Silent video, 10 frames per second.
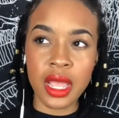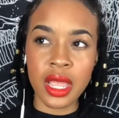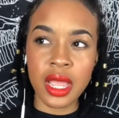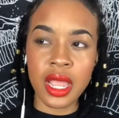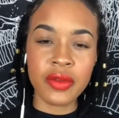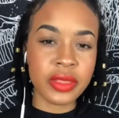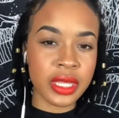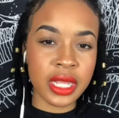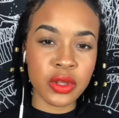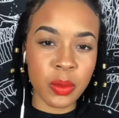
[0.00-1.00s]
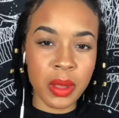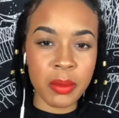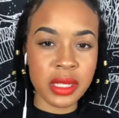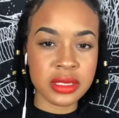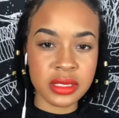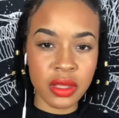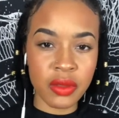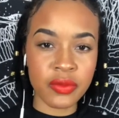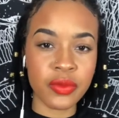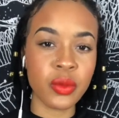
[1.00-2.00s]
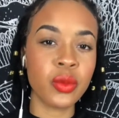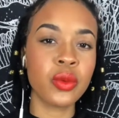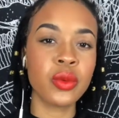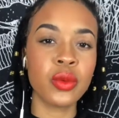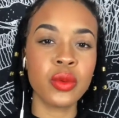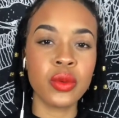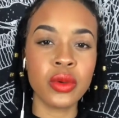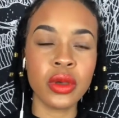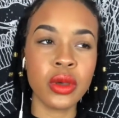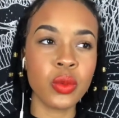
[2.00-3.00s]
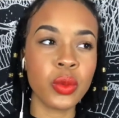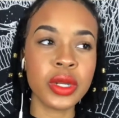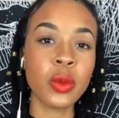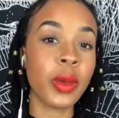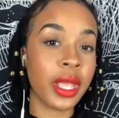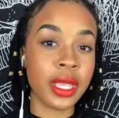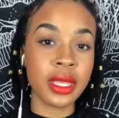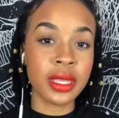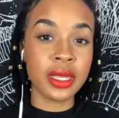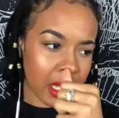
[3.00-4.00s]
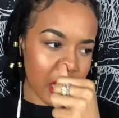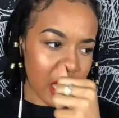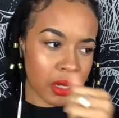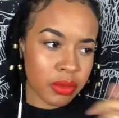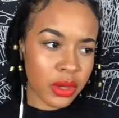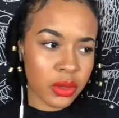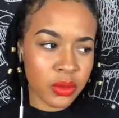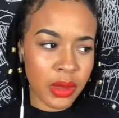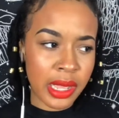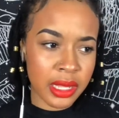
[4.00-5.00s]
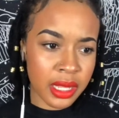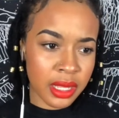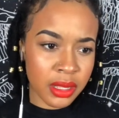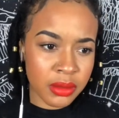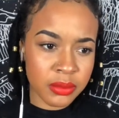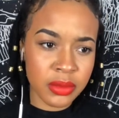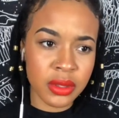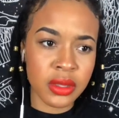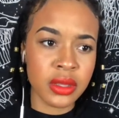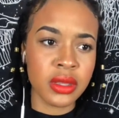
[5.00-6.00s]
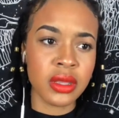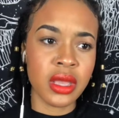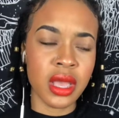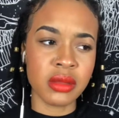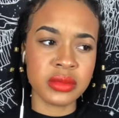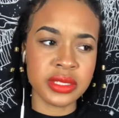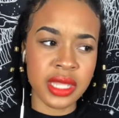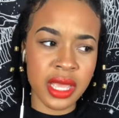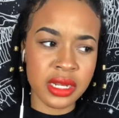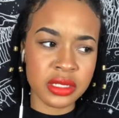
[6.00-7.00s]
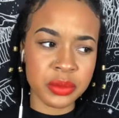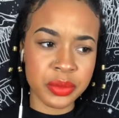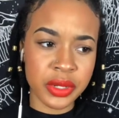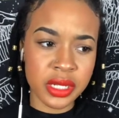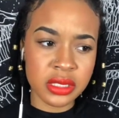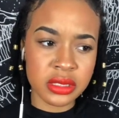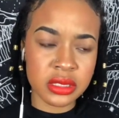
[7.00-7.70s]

everything I knew about myself went away. I don't know who I am. I'm sad and depressed.